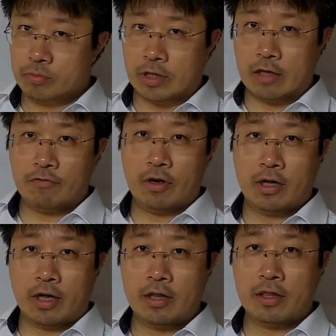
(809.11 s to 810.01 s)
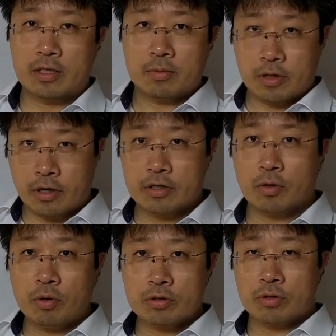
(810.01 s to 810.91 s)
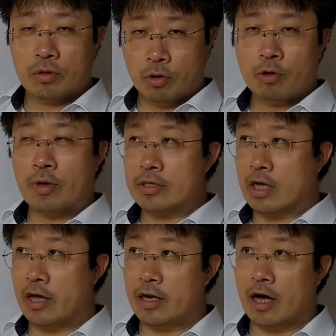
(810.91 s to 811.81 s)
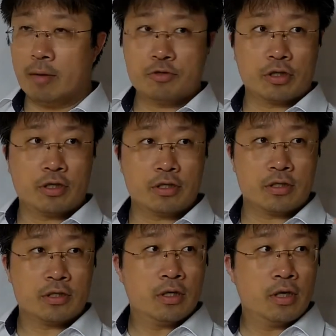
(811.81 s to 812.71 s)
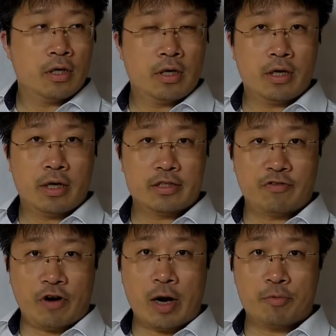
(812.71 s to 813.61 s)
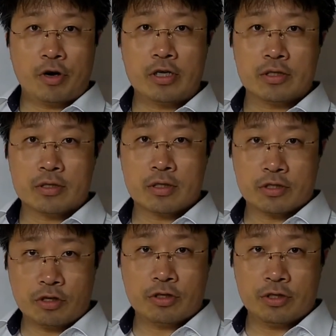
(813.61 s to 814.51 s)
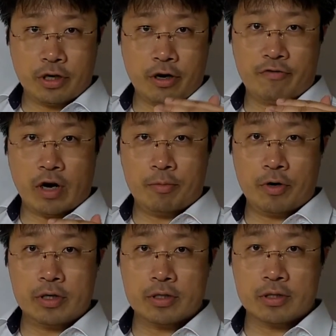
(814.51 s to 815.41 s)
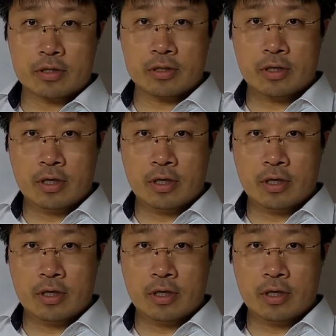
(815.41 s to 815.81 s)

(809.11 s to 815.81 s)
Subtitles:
not feeling anything, but there's also always any object has a vibrations, a certain degree of vibrations.